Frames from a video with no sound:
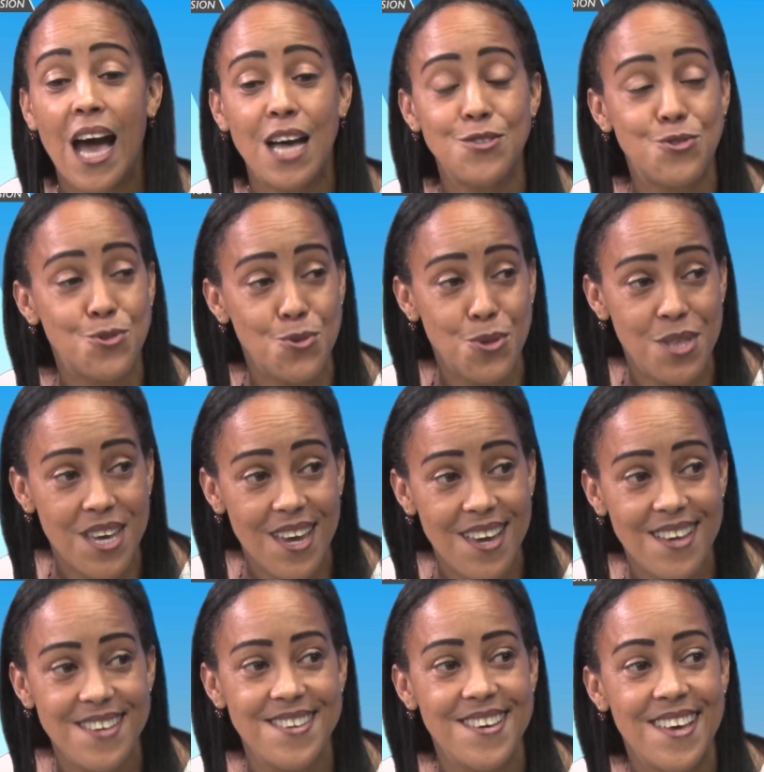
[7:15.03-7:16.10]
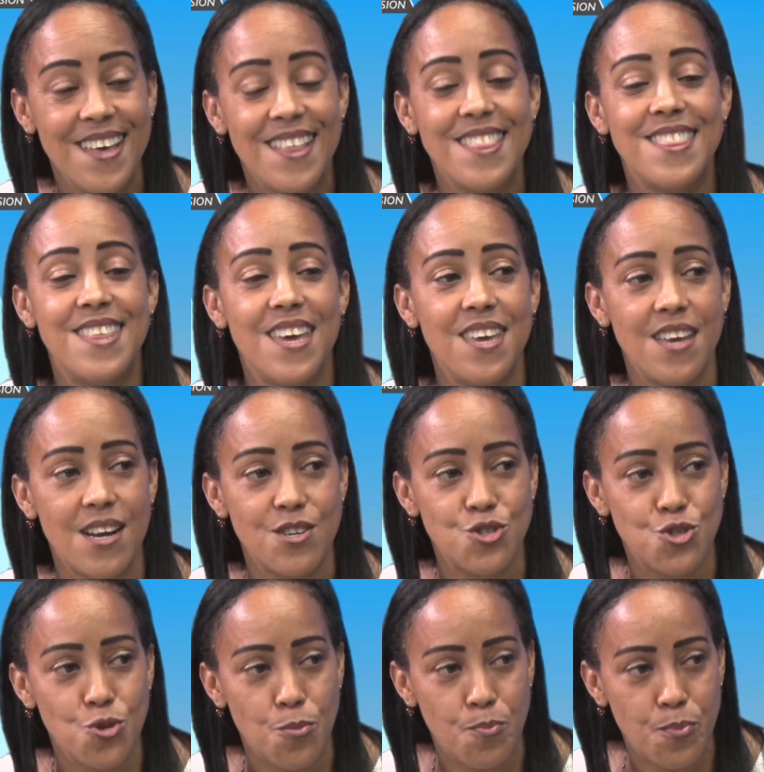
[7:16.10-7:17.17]
And today, they are
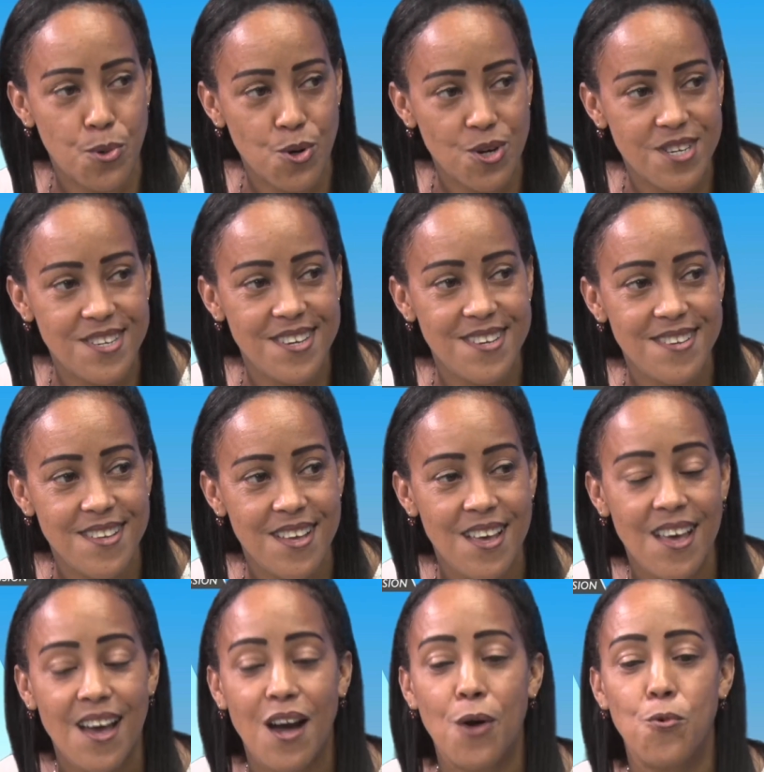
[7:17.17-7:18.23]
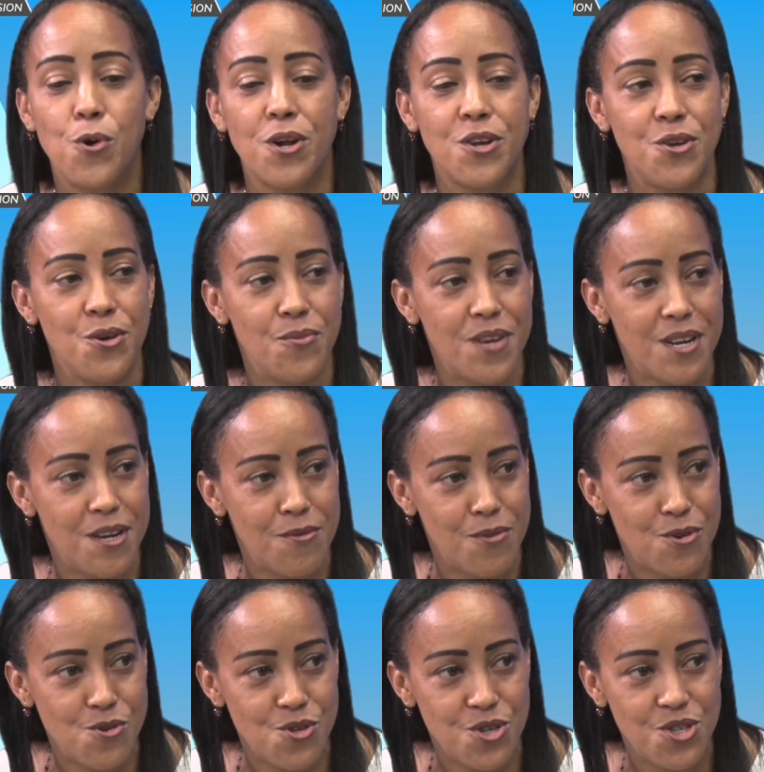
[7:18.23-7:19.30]
supporting our Cuban
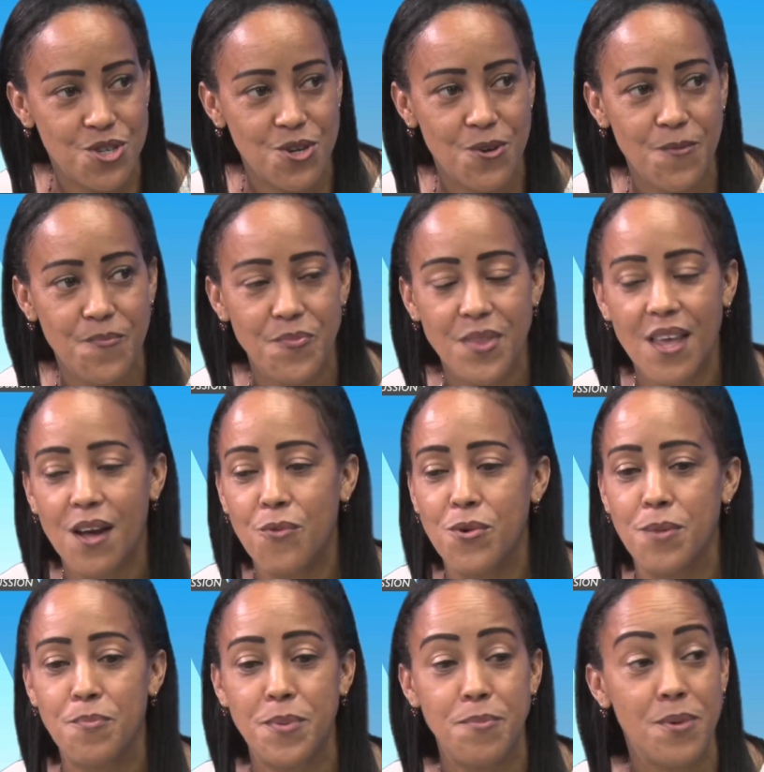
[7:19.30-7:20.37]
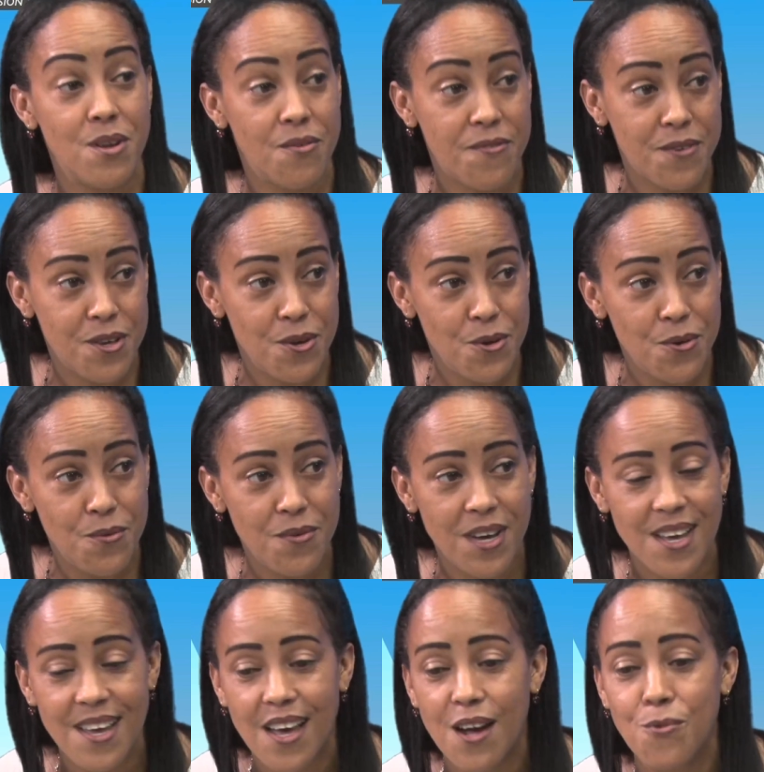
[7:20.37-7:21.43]
revolution, our people of
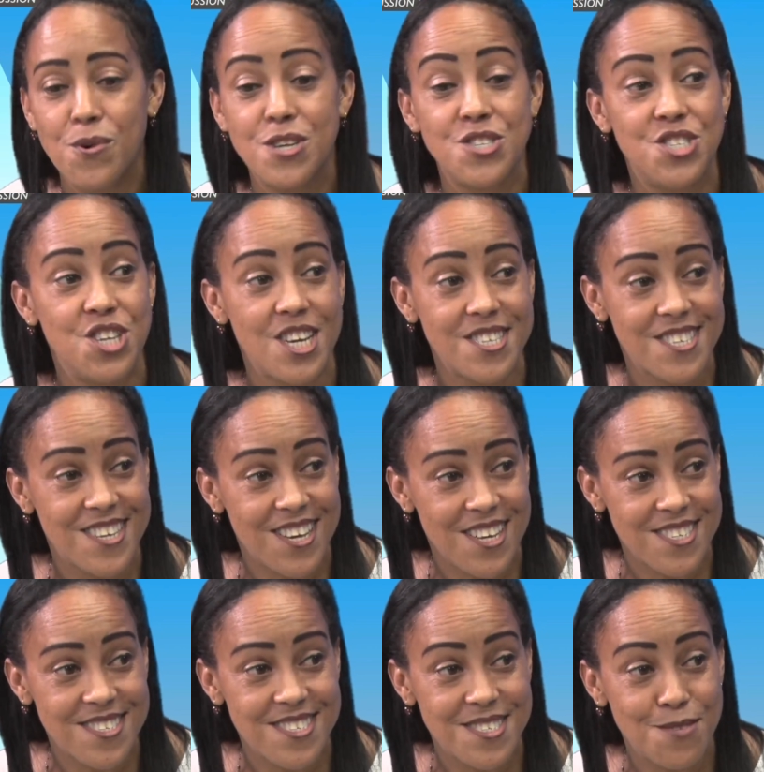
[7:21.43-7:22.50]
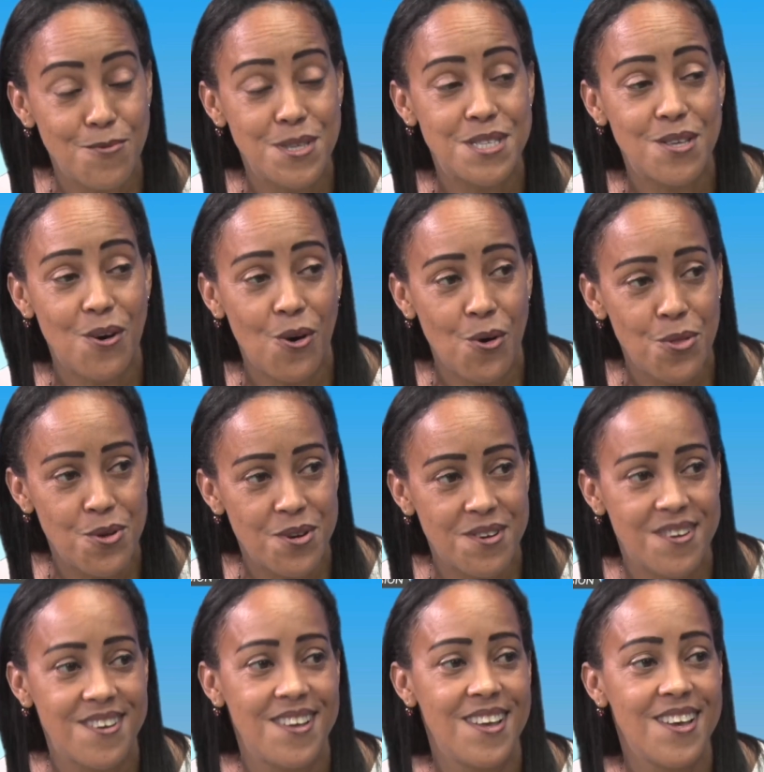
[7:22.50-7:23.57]
Cuba, our just causes with
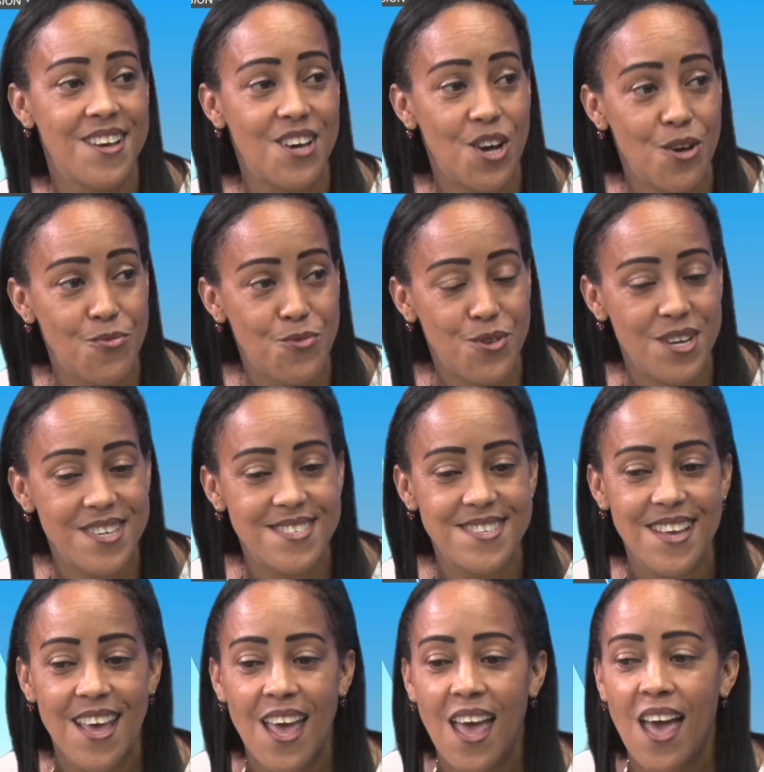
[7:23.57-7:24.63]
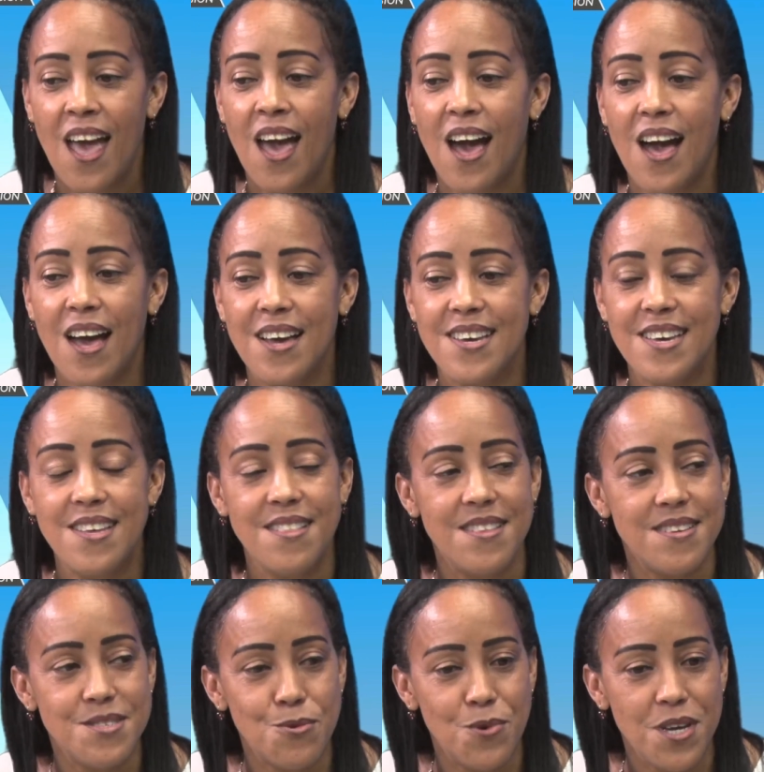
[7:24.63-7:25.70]
other countries. And in
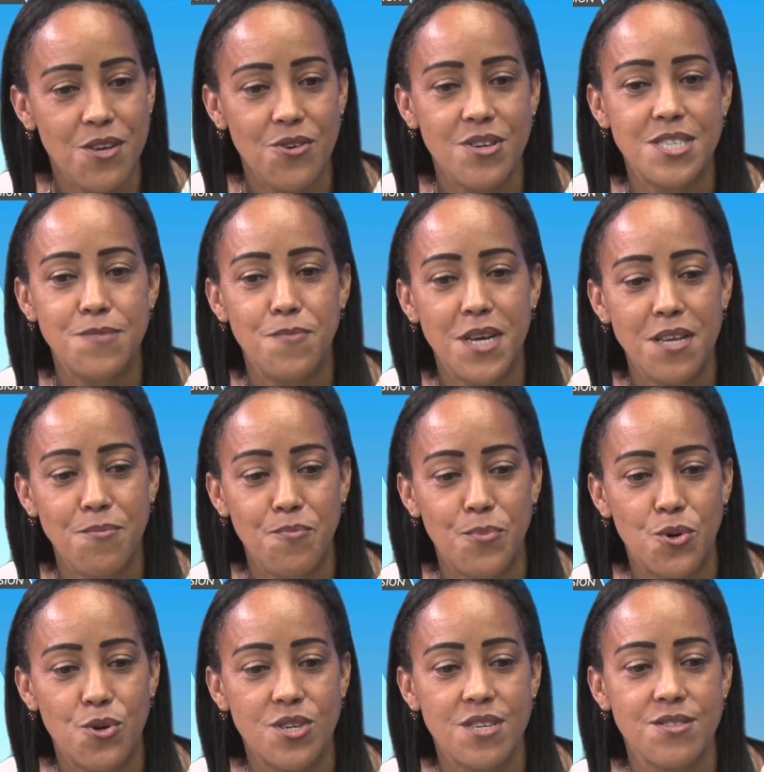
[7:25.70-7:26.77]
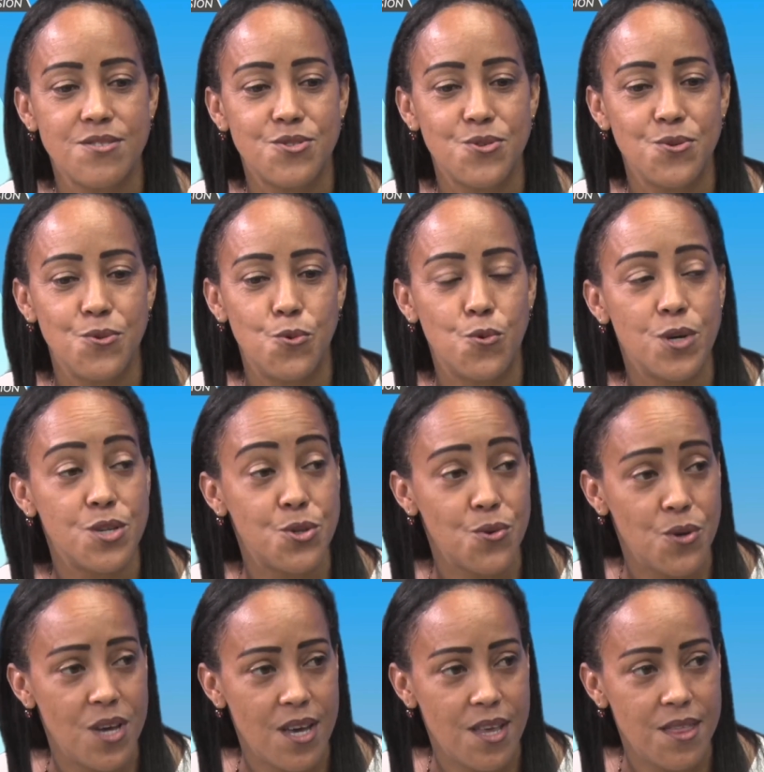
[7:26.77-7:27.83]
this region, it's very important to work
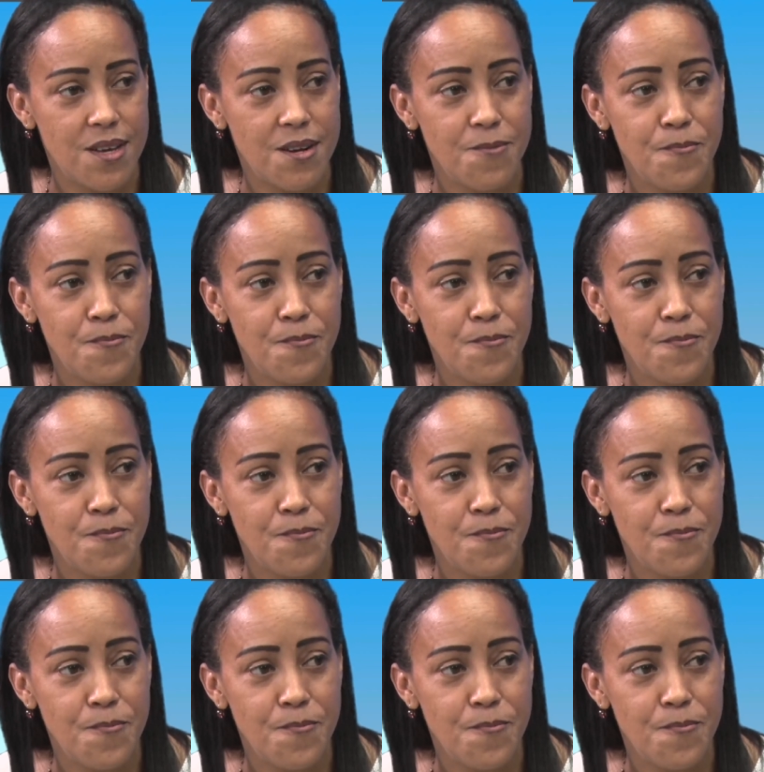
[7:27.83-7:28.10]
together